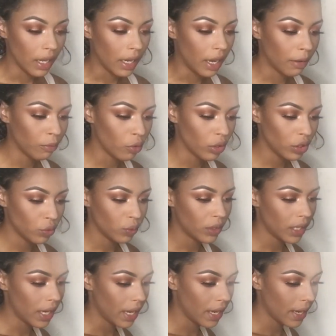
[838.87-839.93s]
Now I'm going to
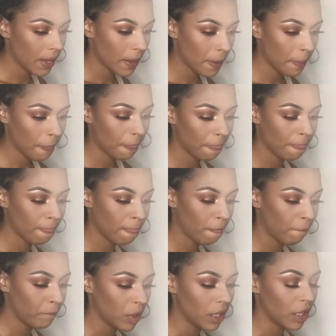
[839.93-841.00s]
take
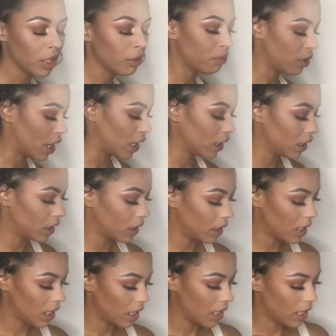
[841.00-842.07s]
another brush.
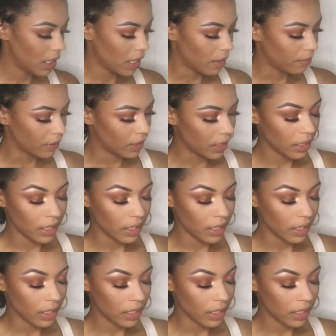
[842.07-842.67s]
I'm going to